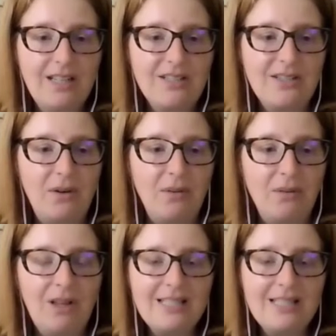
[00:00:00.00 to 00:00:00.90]
So
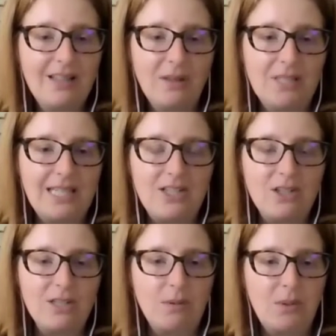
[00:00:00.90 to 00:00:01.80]
lots of the
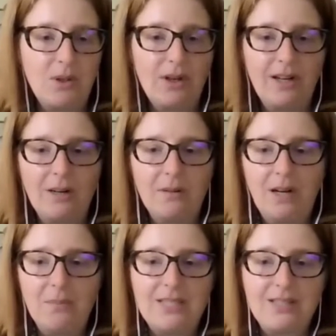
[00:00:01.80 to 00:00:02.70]
limitations we put on our,
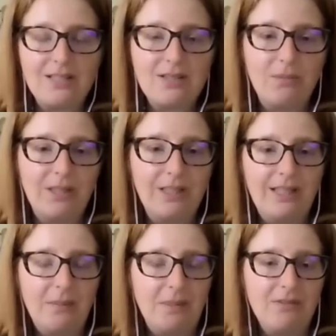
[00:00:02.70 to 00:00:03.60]
our business are really
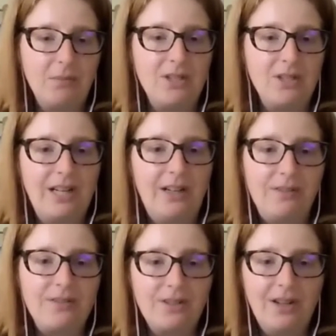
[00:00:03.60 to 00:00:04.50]
coming from
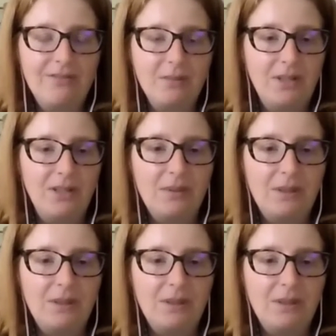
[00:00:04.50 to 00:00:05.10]
ourselves, they're not from other